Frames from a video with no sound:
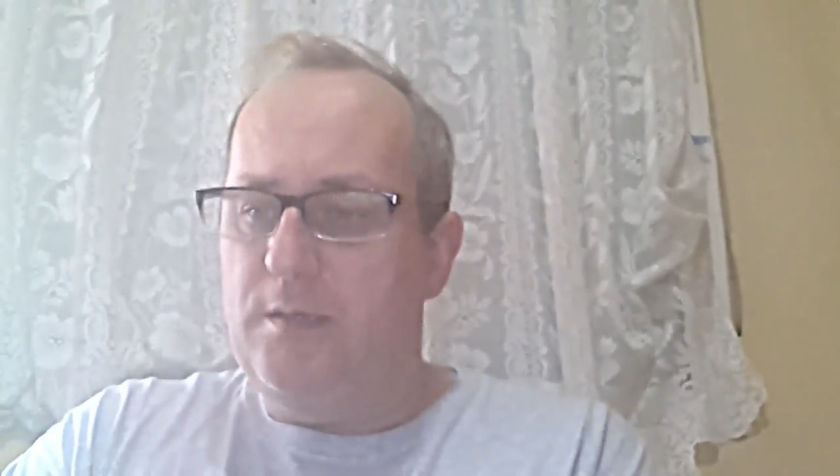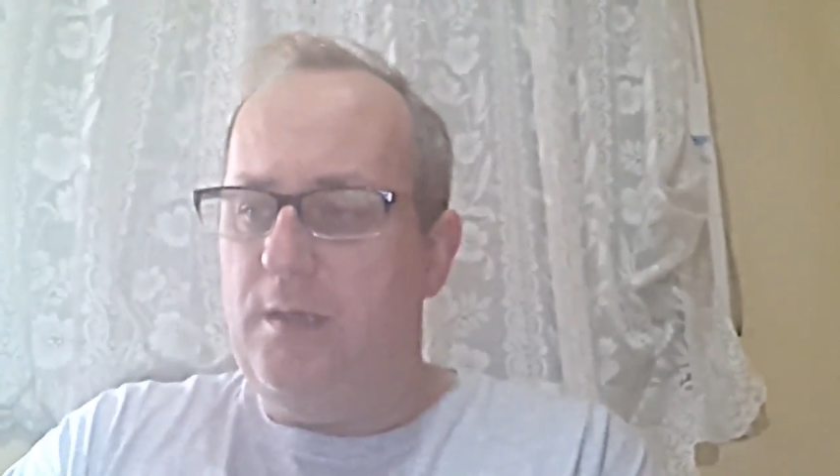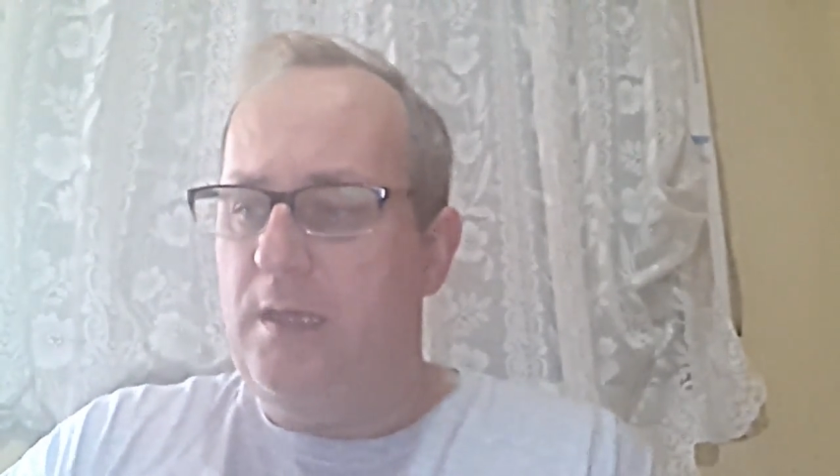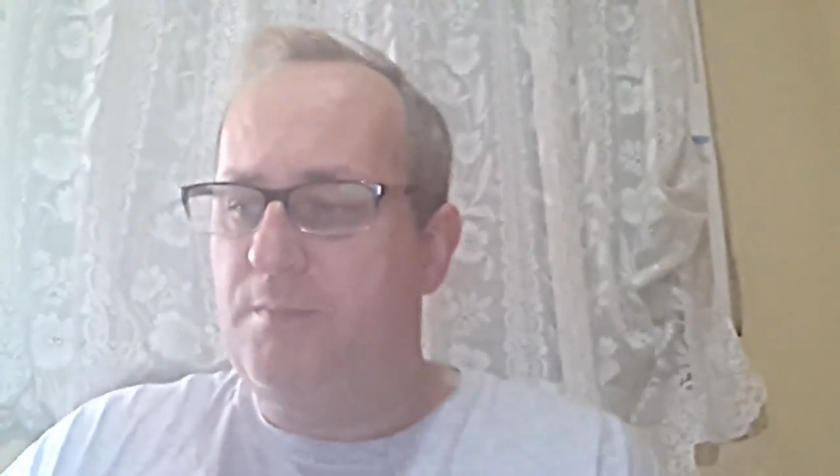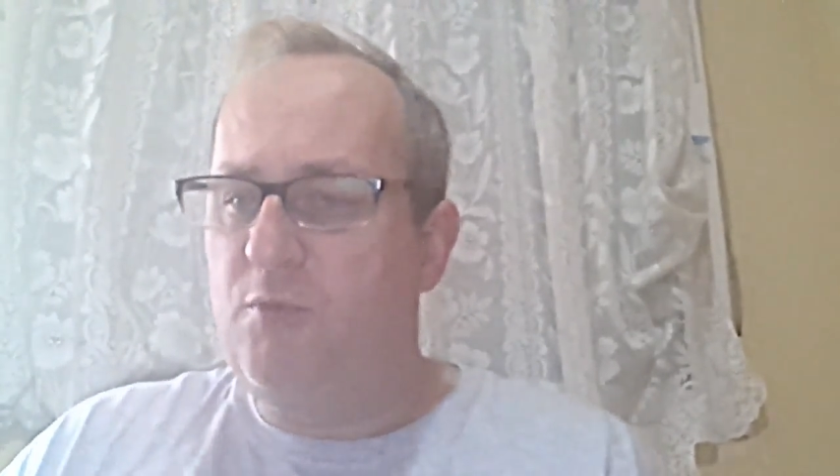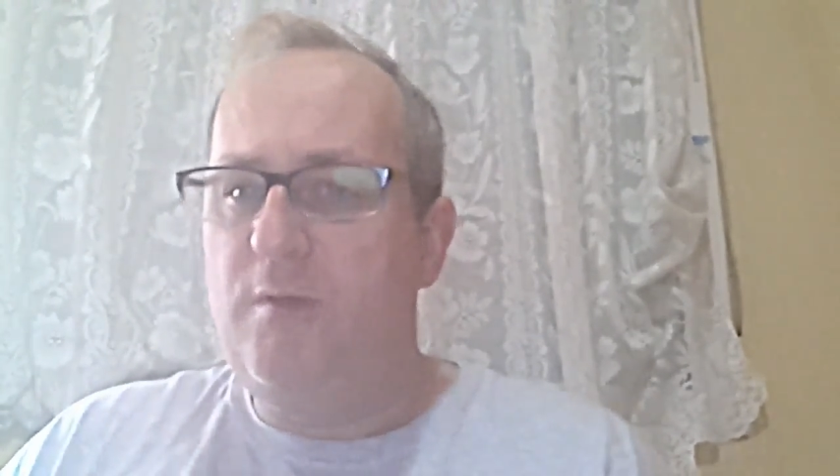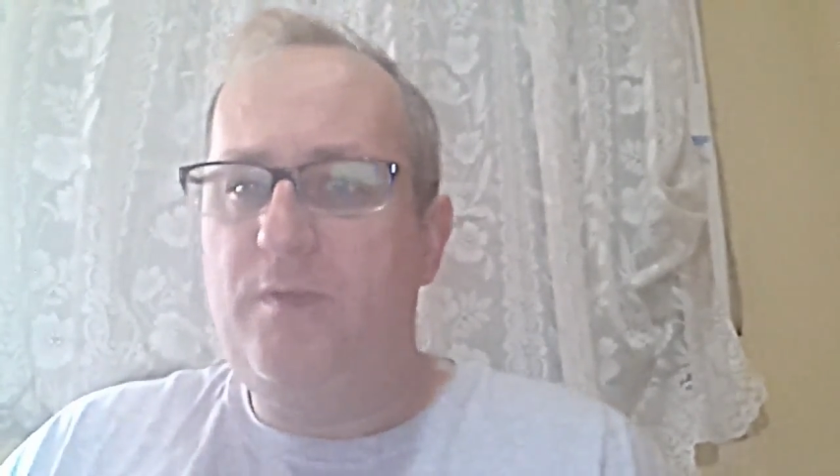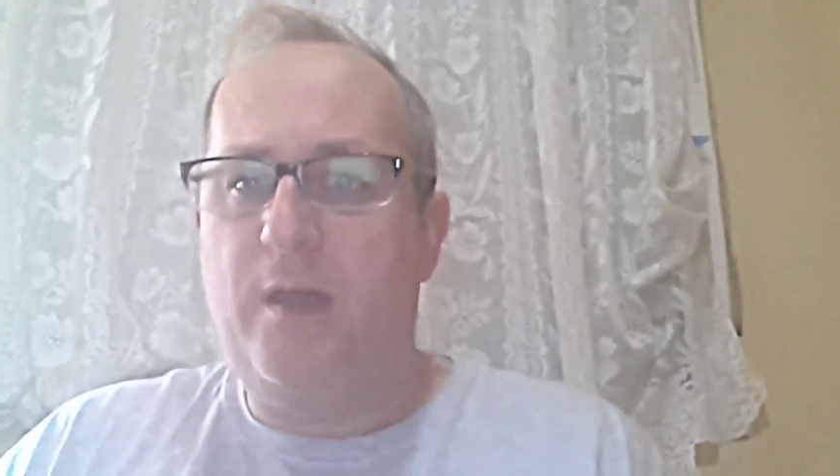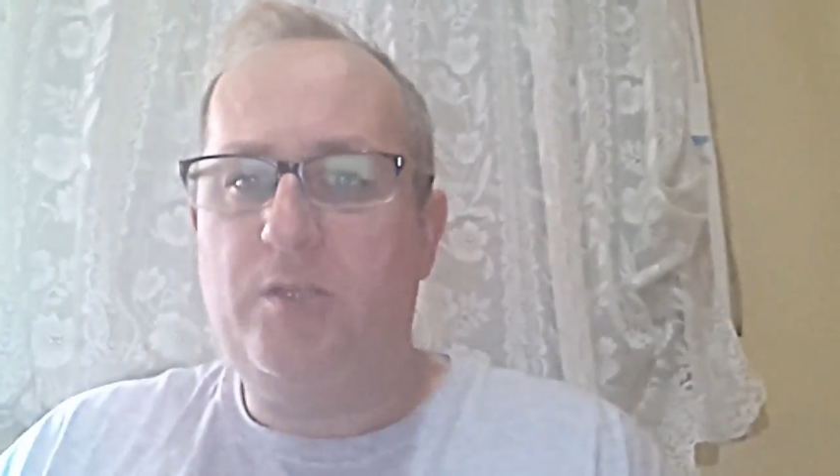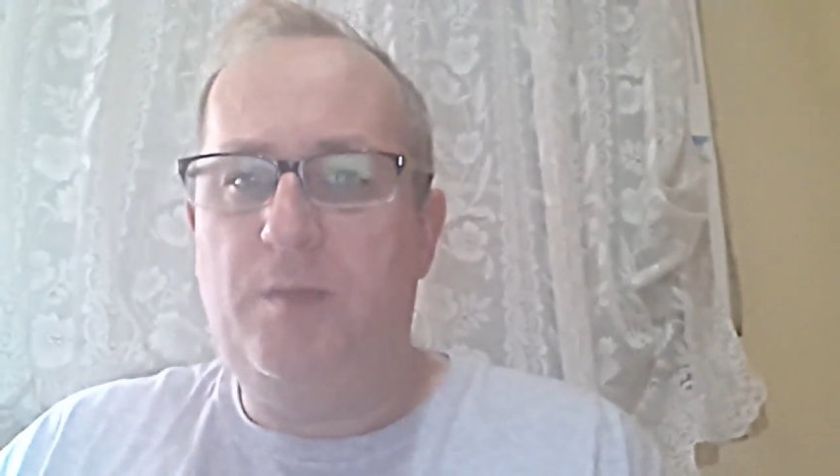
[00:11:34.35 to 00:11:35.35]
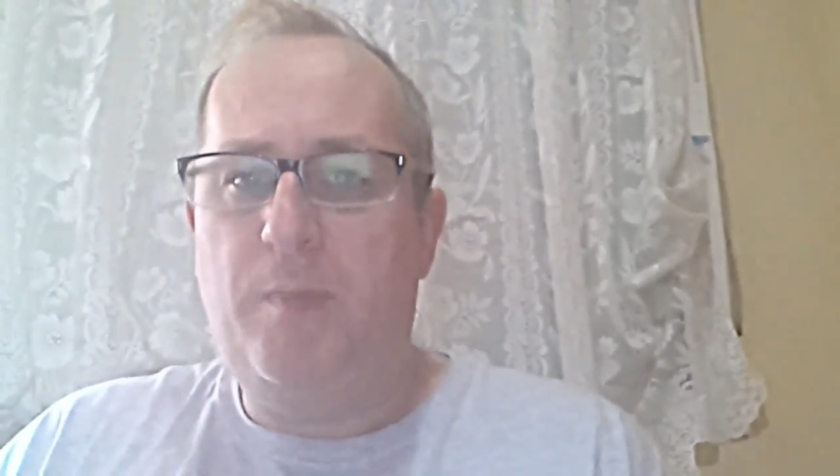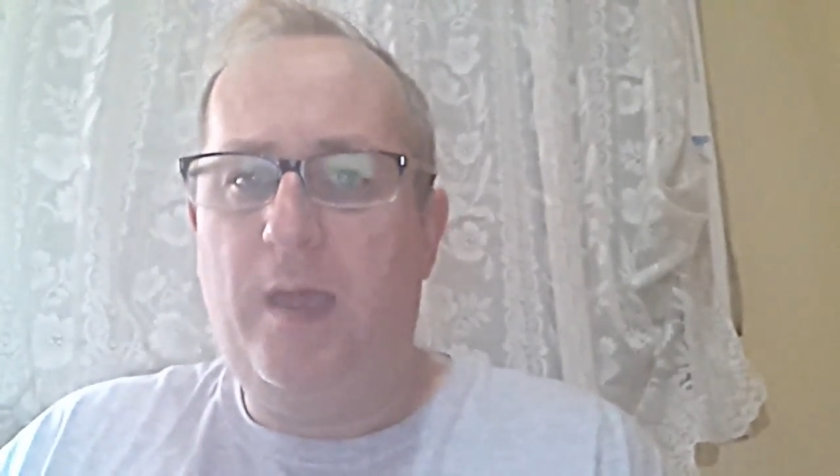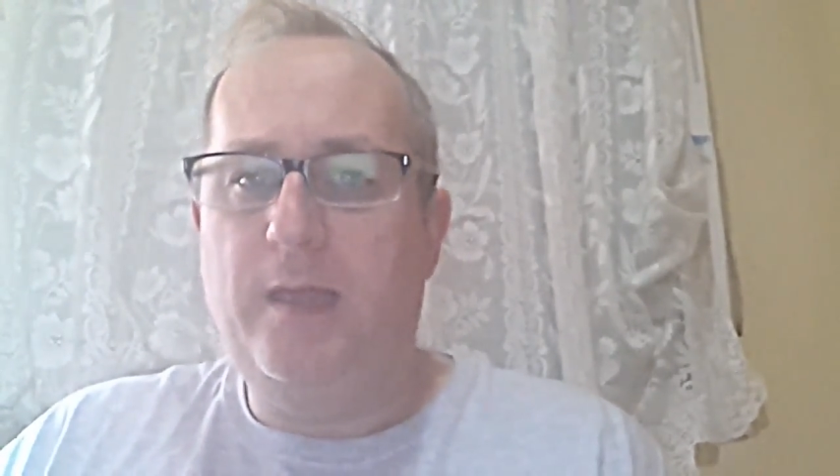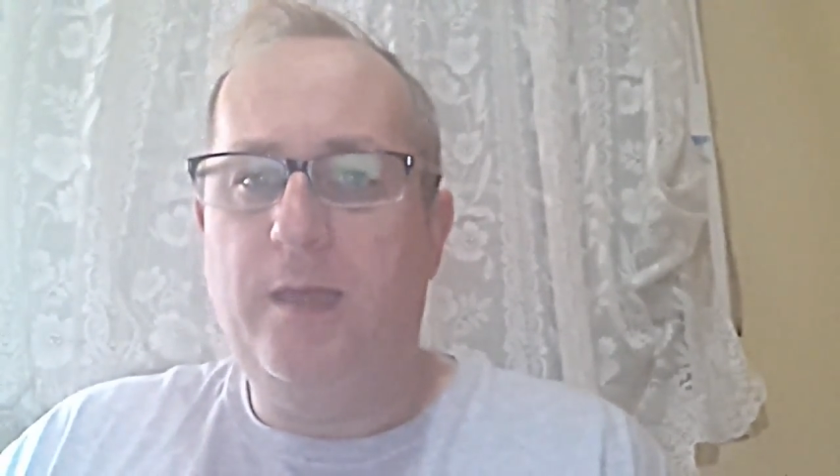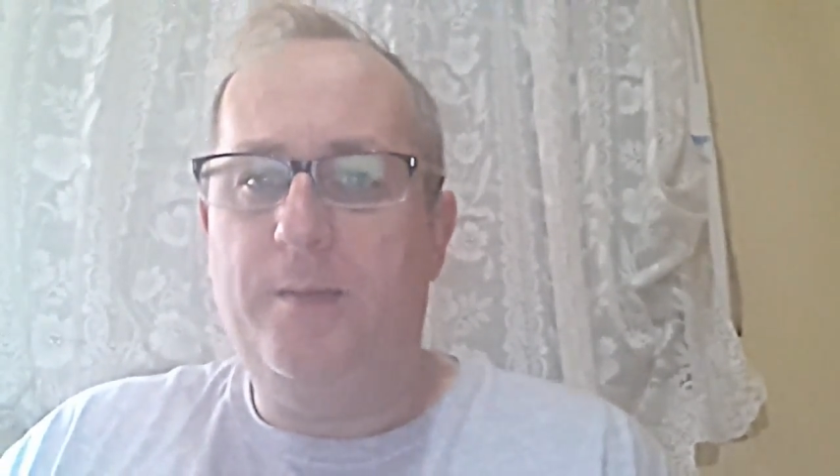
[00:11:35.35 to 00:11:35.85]
it is proof you actually
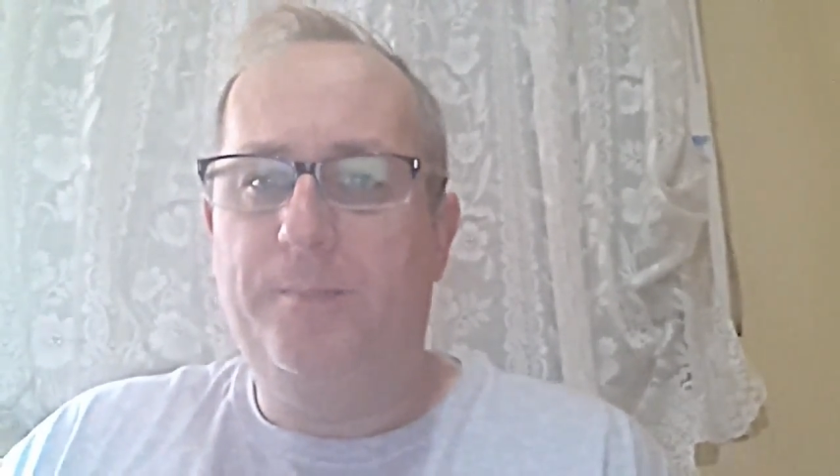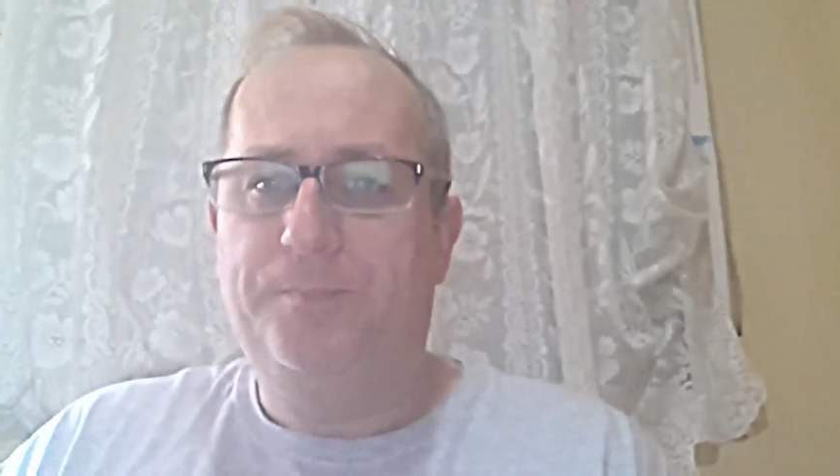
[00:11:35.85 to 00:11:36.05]
paid it.